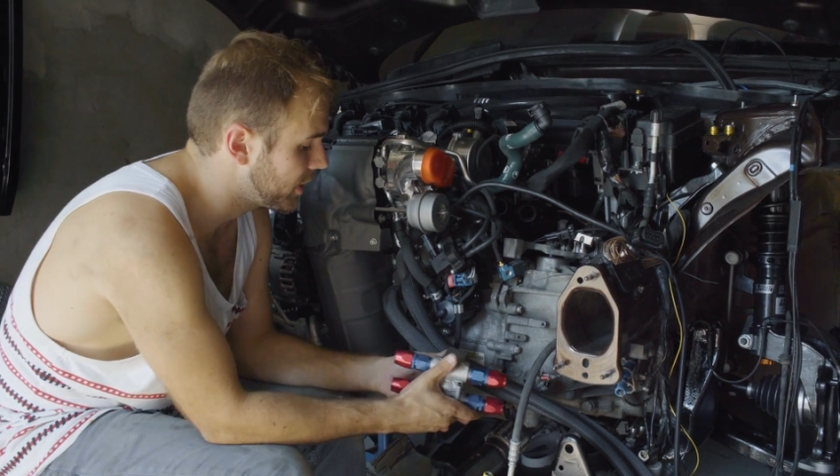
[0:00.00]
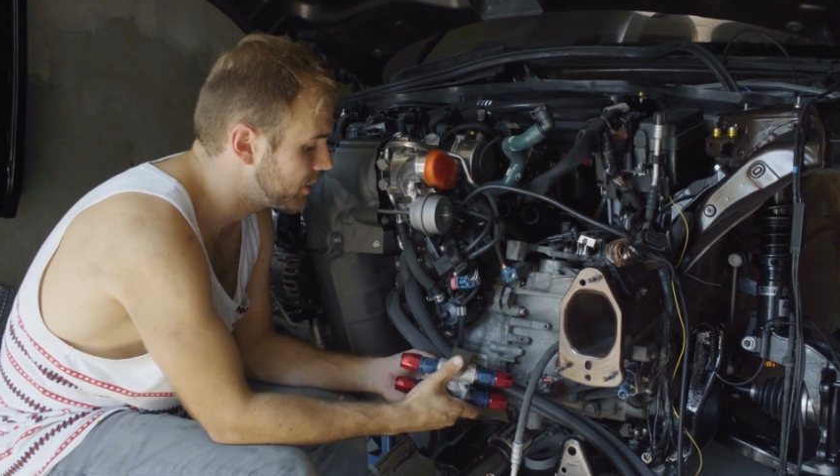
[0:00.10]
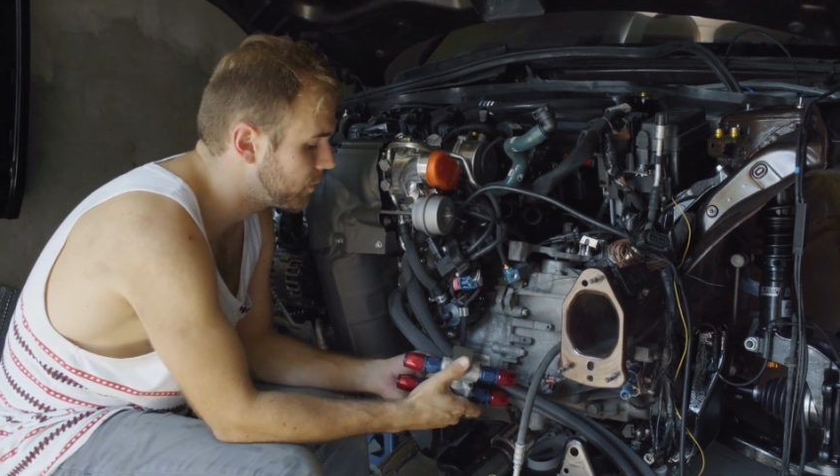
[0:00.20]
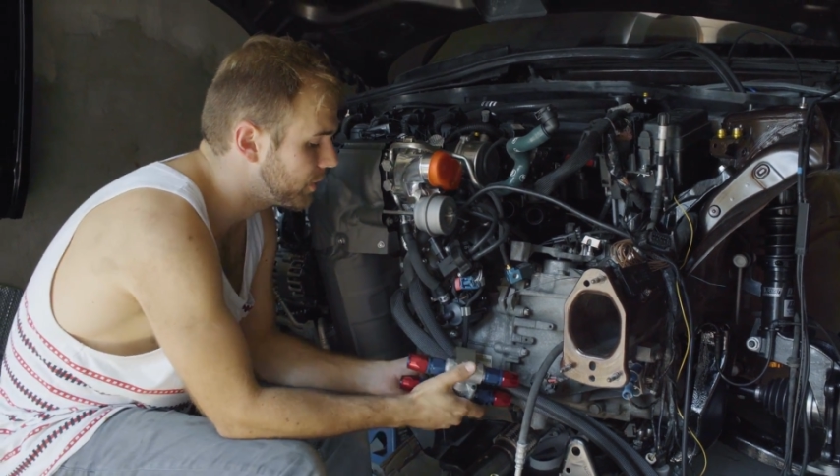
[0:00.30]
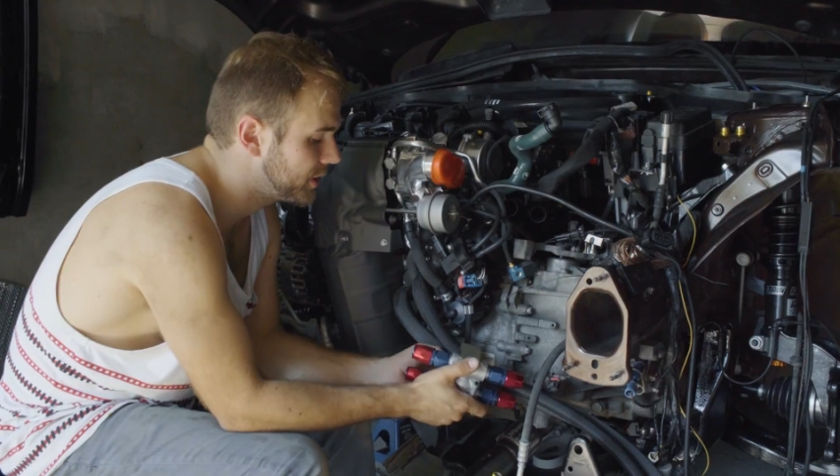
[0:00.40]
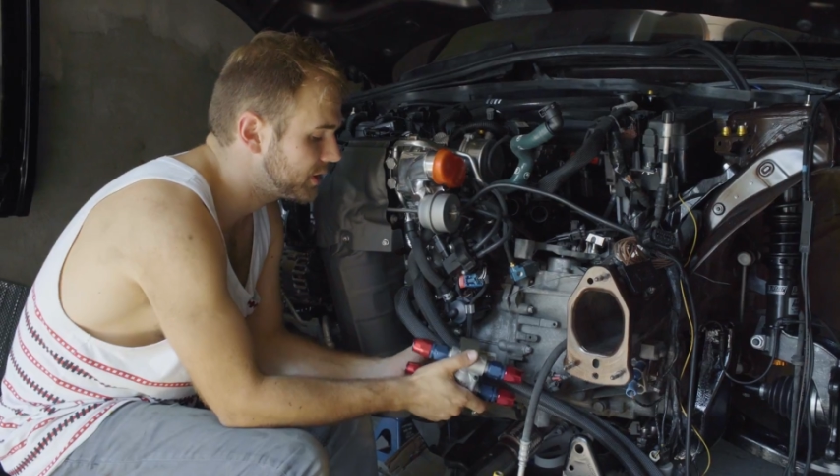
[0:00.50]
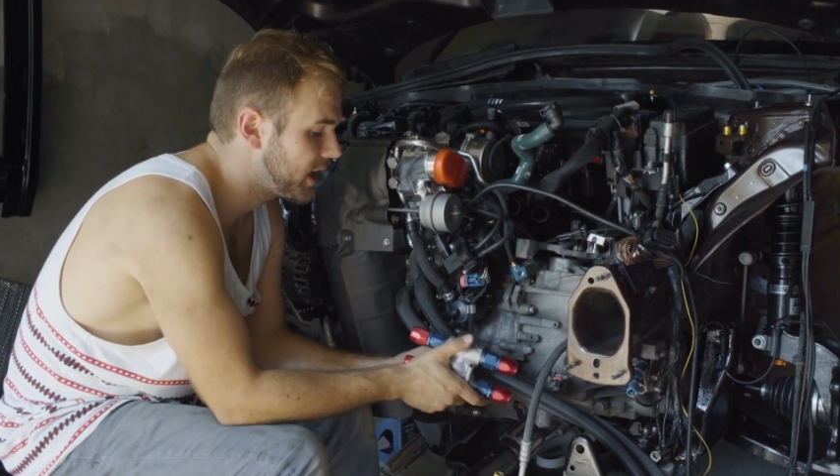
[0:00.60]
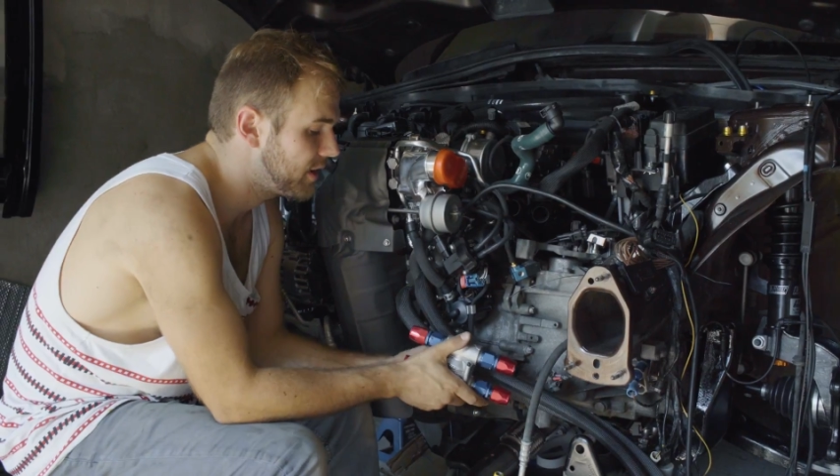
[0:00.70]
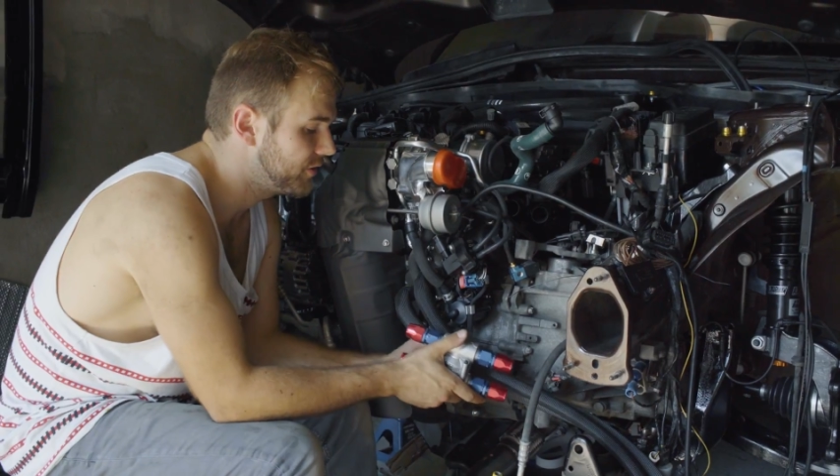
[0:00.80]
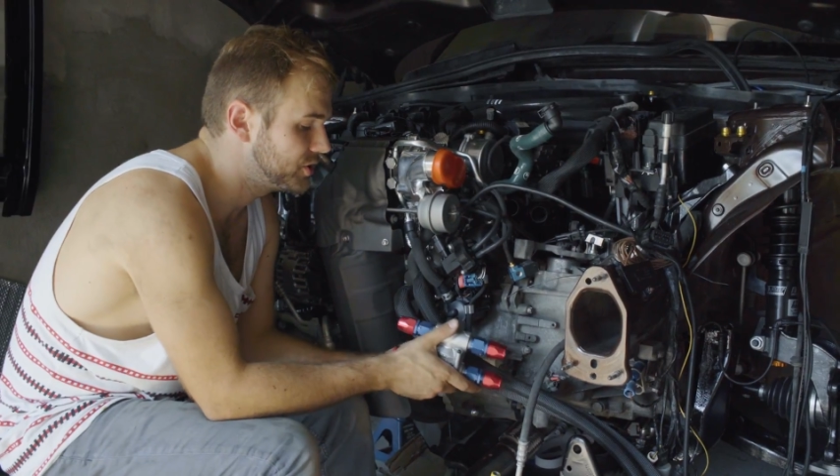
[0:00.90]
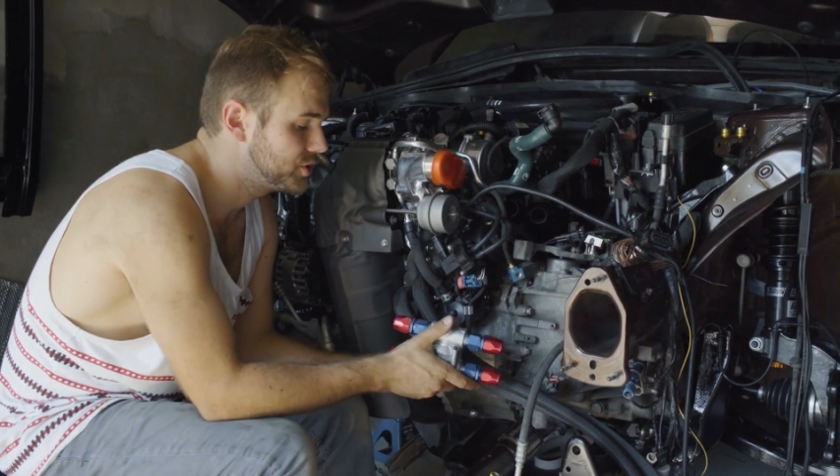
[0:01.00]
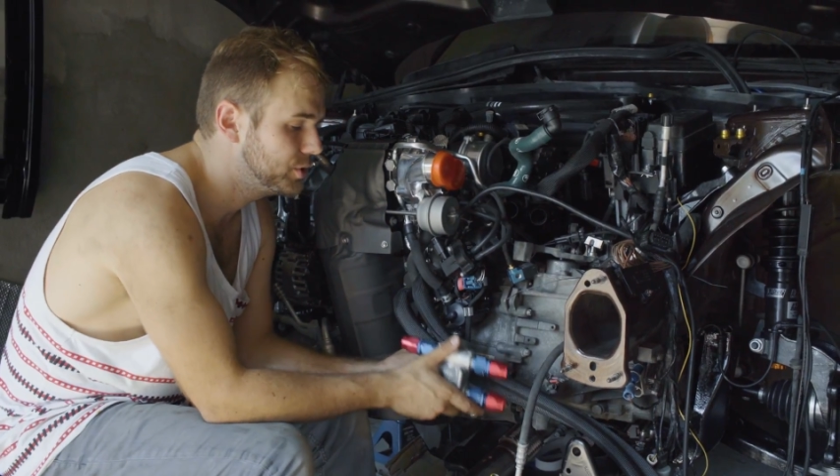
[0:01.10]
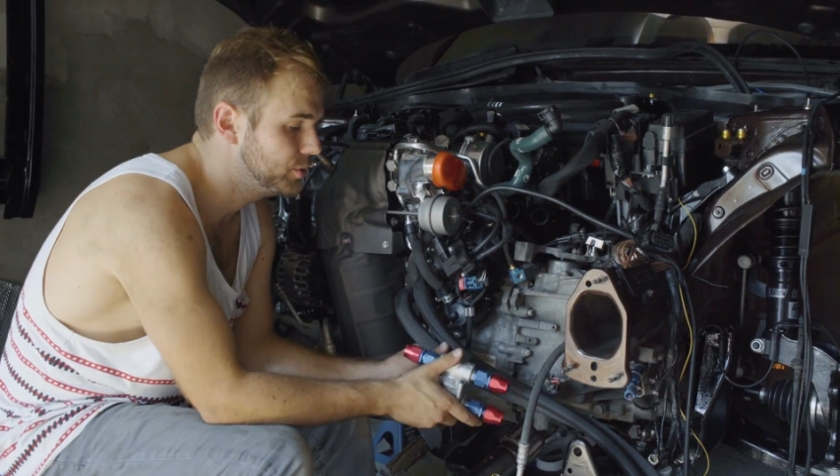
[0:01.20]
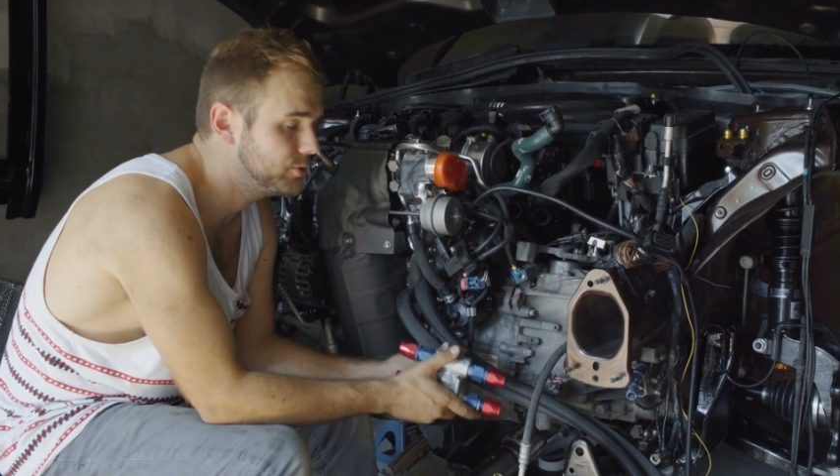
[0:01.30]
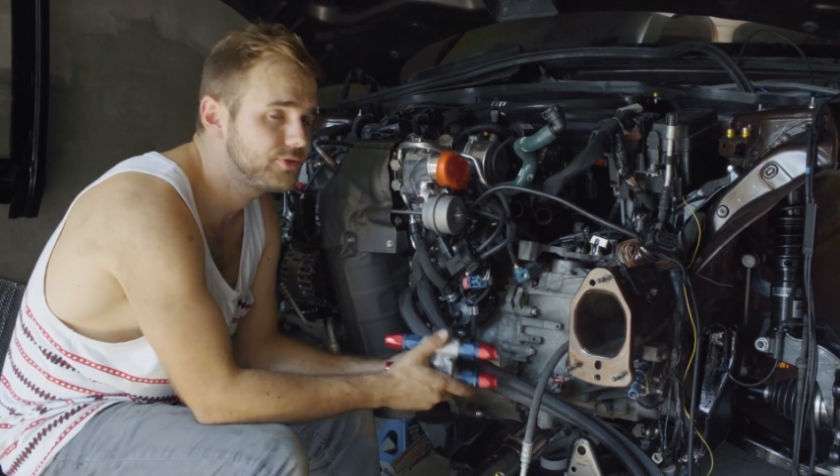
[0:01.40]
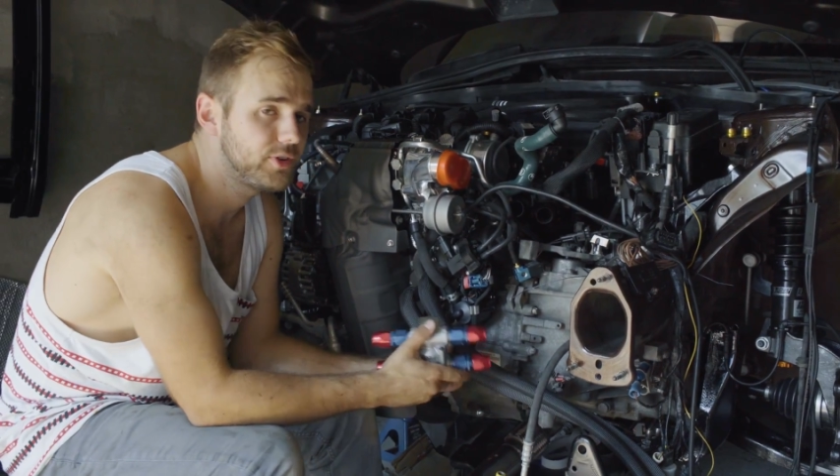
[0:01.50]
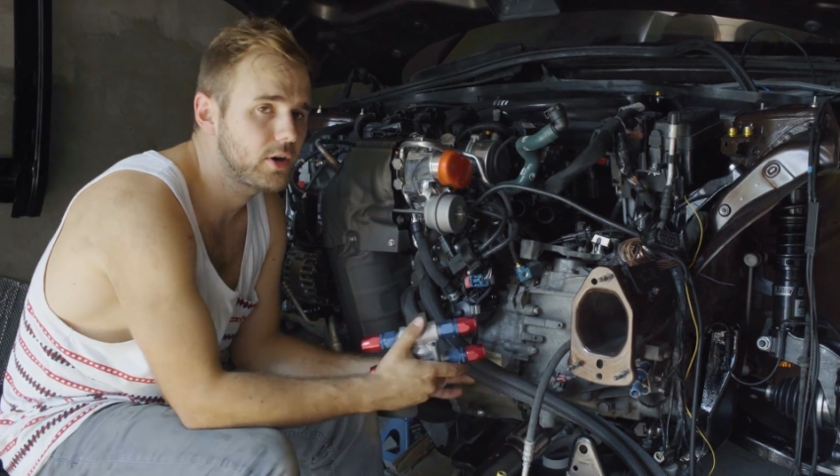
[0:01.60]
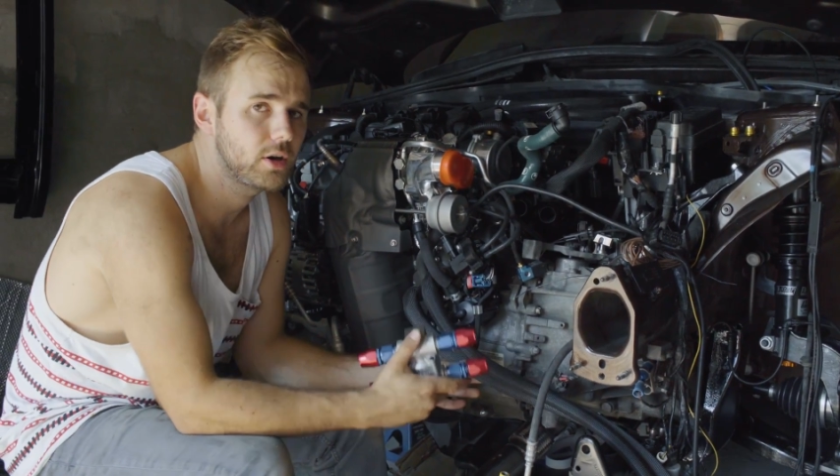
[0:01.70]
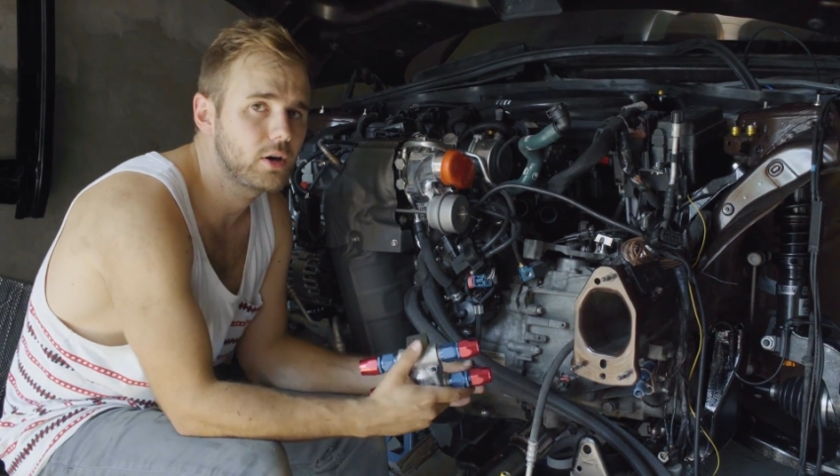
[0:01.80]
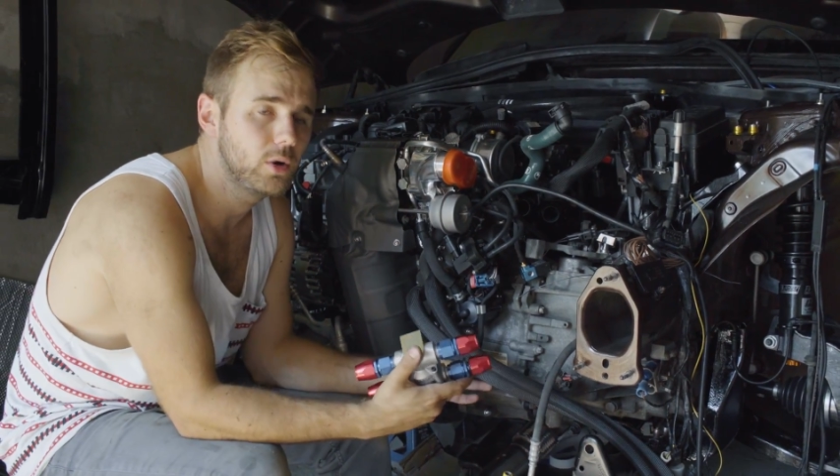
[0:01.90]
I don't want it to have it too far